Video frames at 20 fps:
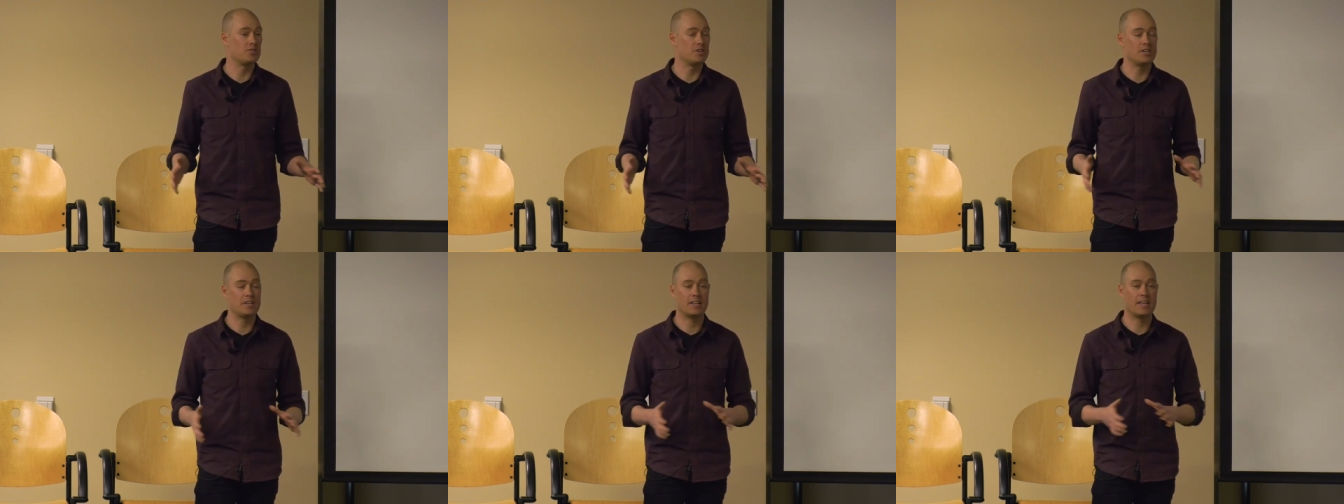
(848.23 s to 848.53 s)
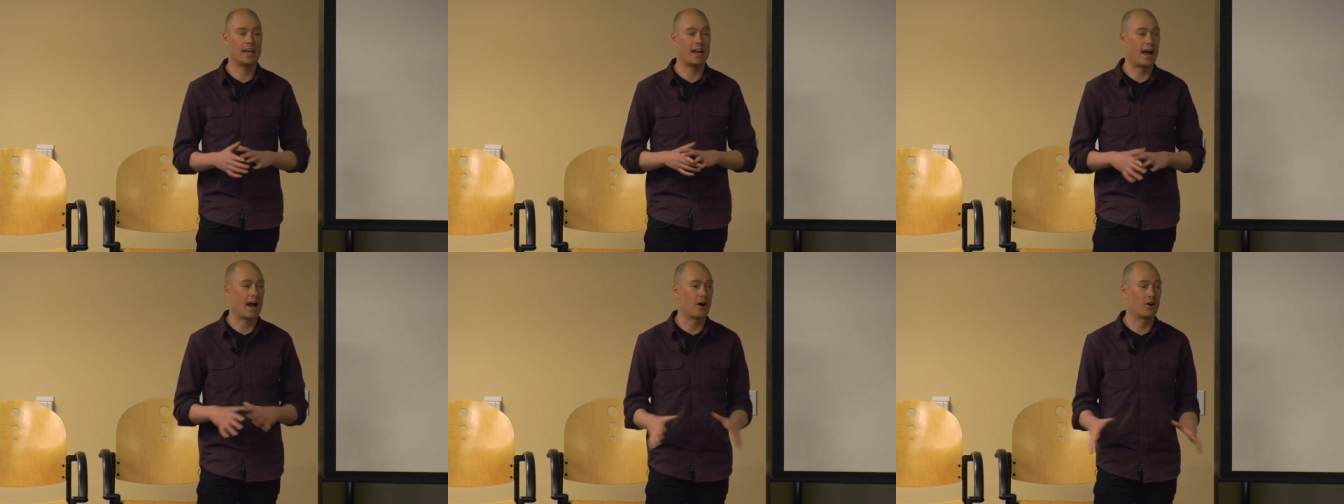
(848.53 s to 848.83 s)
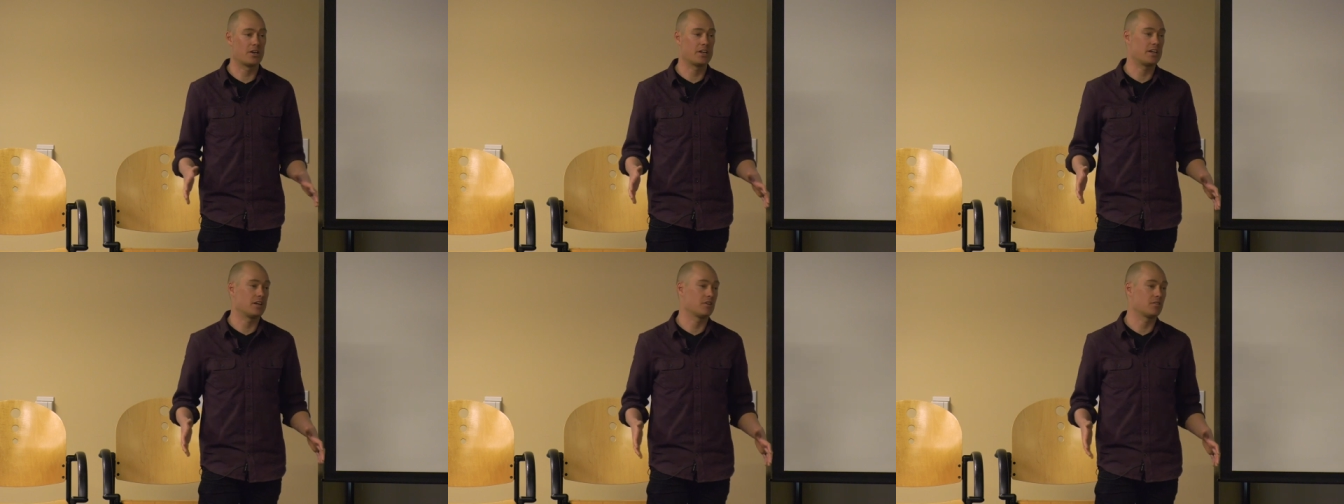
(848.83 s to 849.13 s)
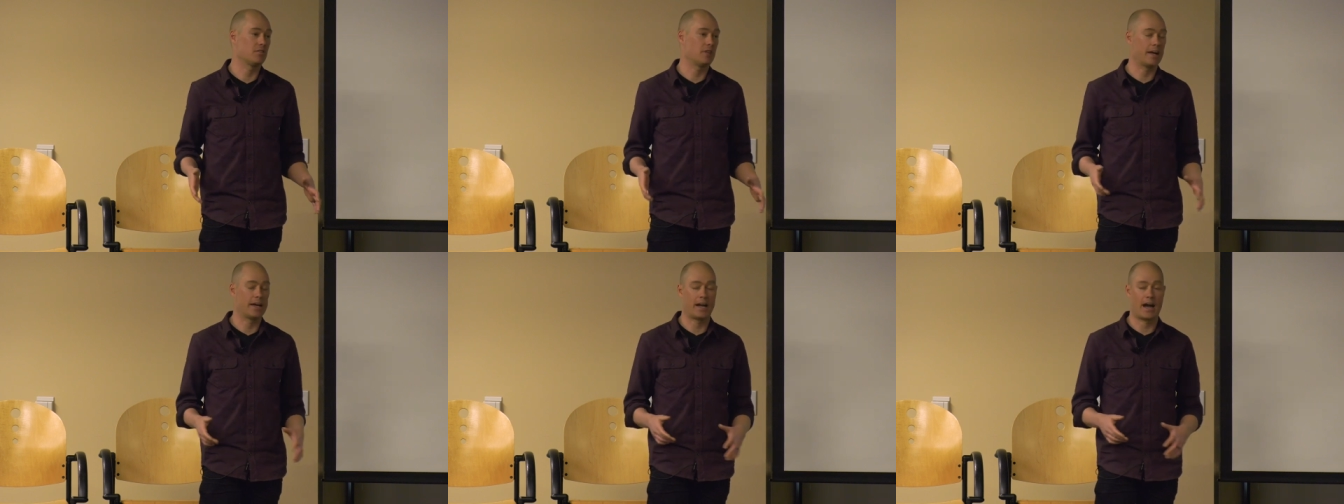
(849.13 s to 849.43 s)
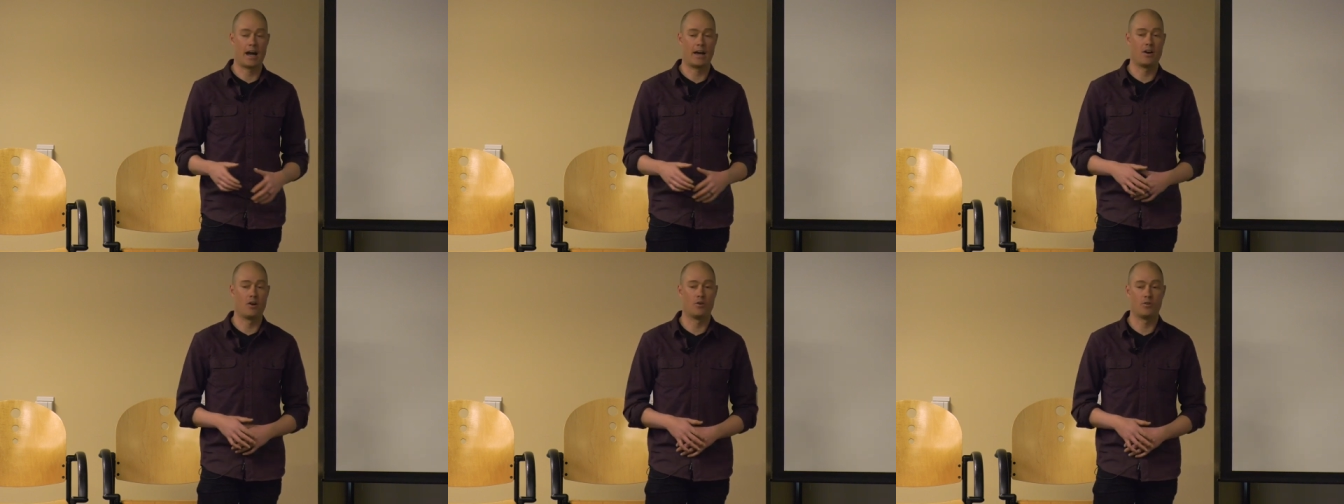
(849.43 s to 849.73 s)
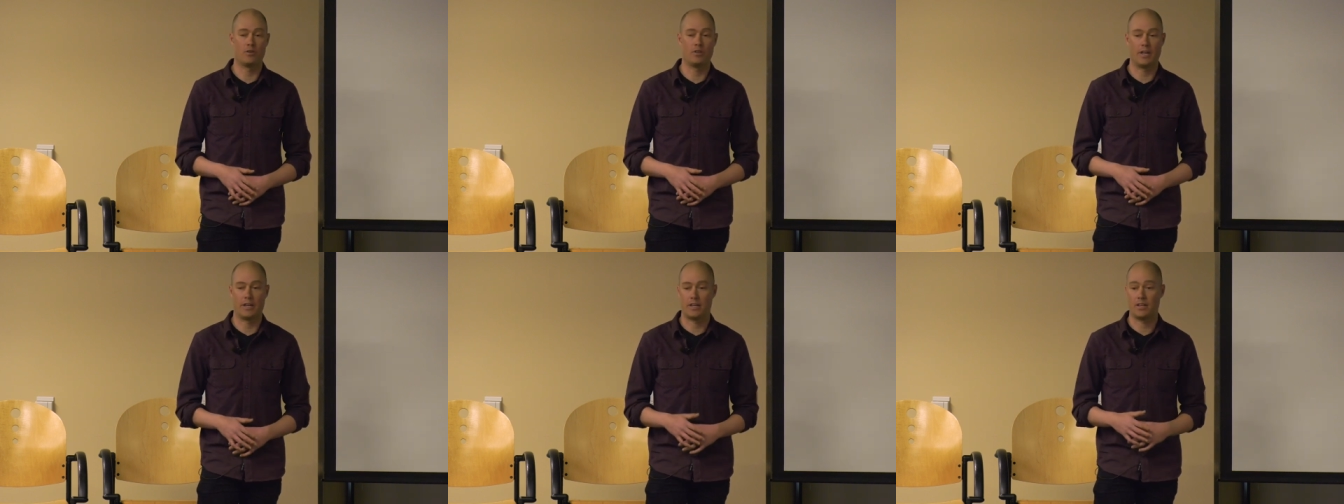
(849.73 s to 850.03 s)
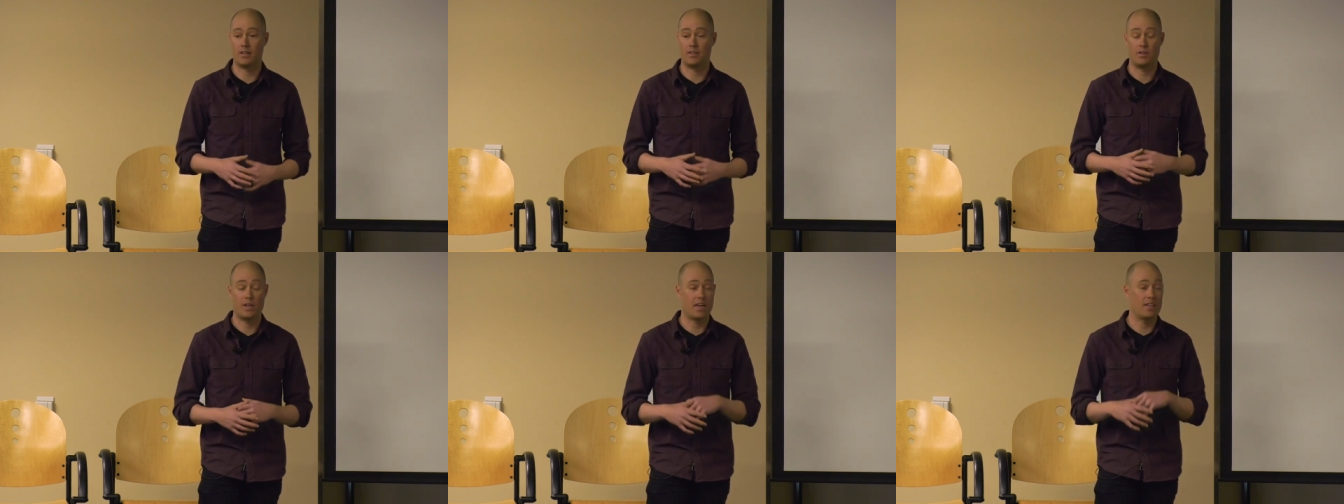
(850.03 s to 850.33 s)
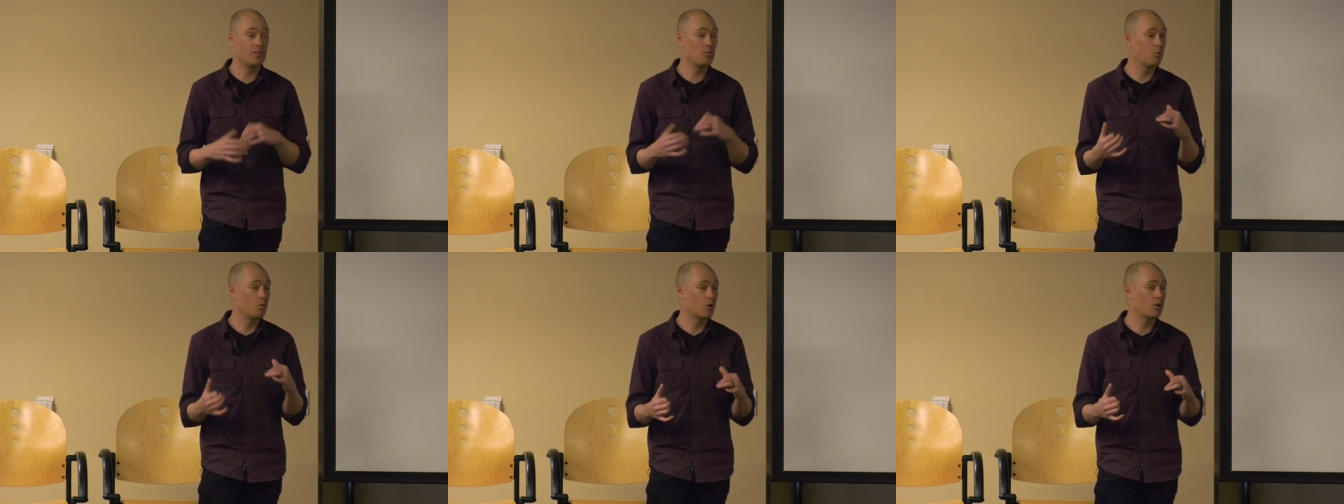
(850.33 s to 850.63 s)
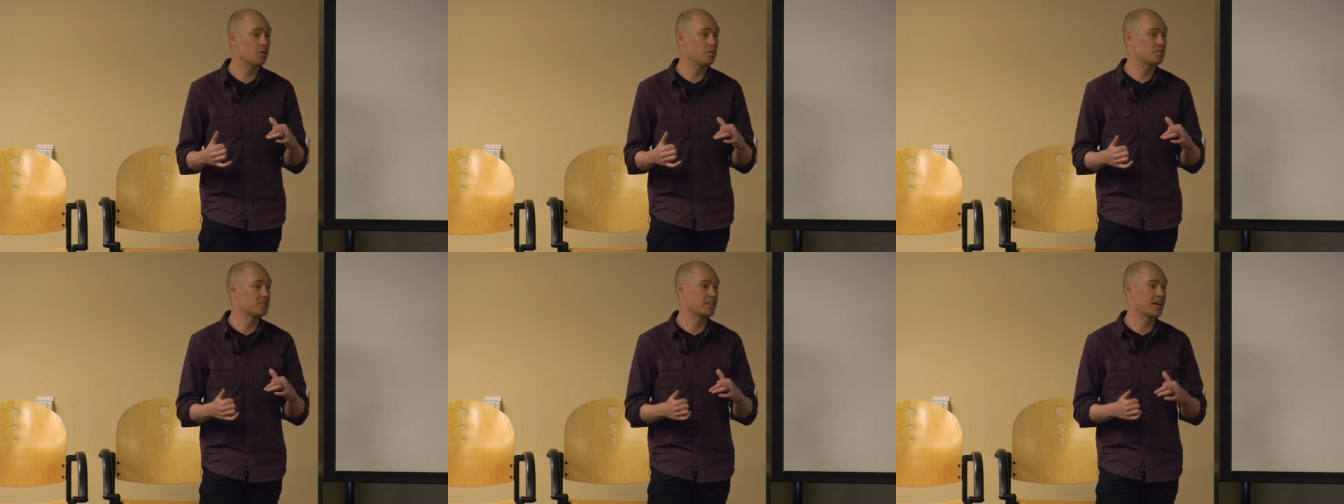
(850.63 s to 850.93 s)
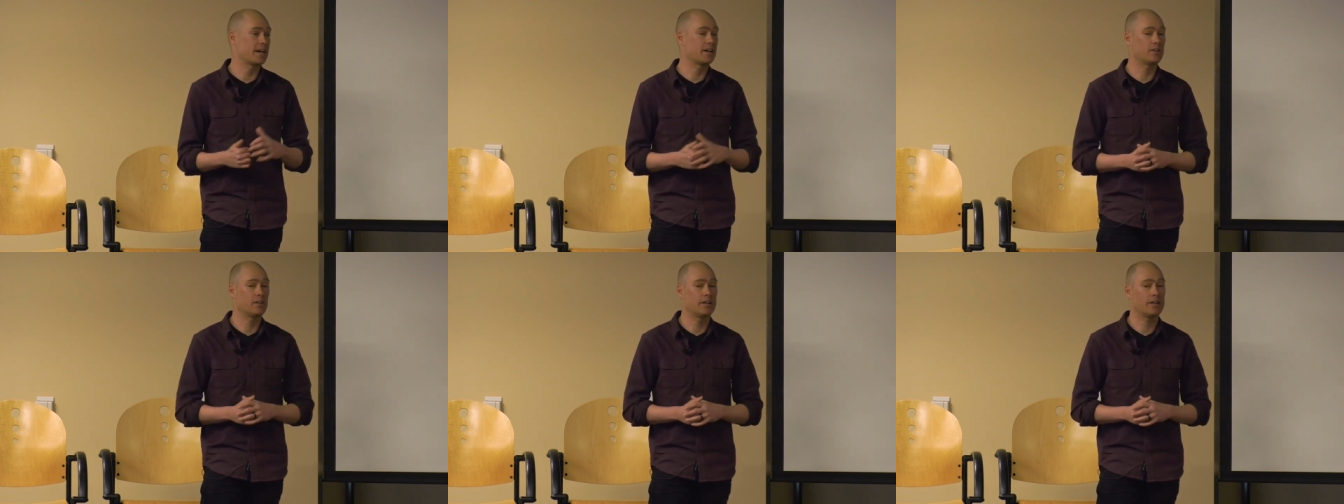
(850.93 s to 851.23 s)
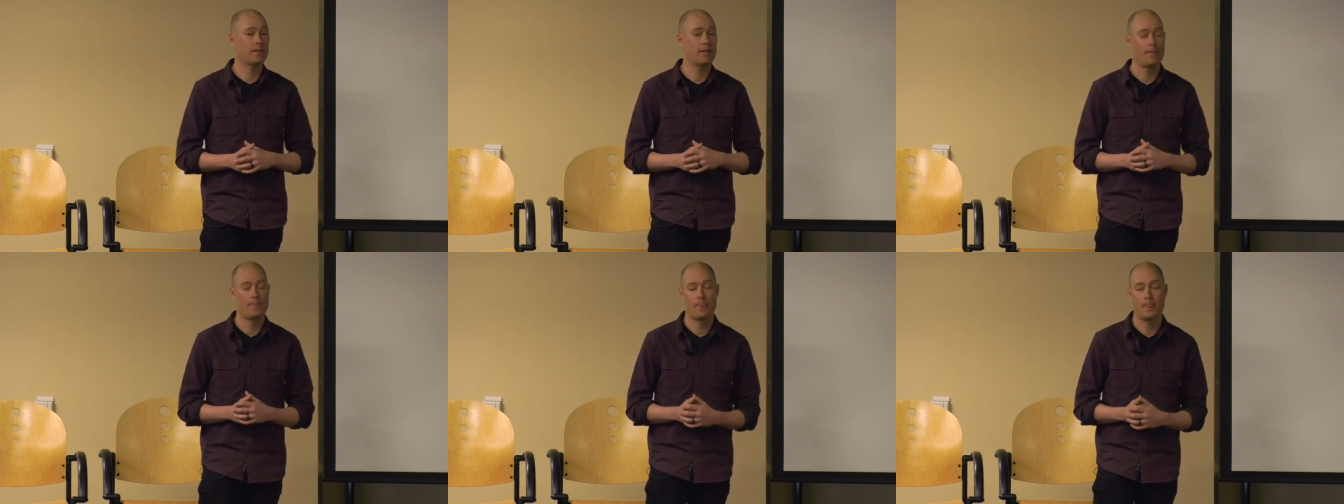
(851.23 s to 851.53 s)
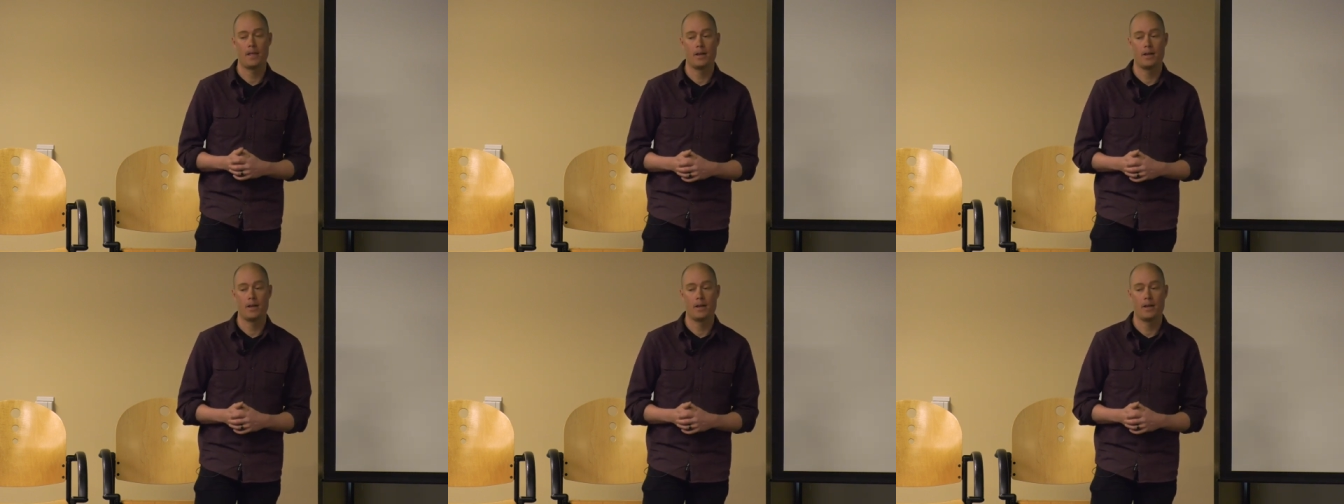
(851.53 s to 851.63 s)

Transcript: You need to get out of here. Like, I don't, like, in the world of cycling,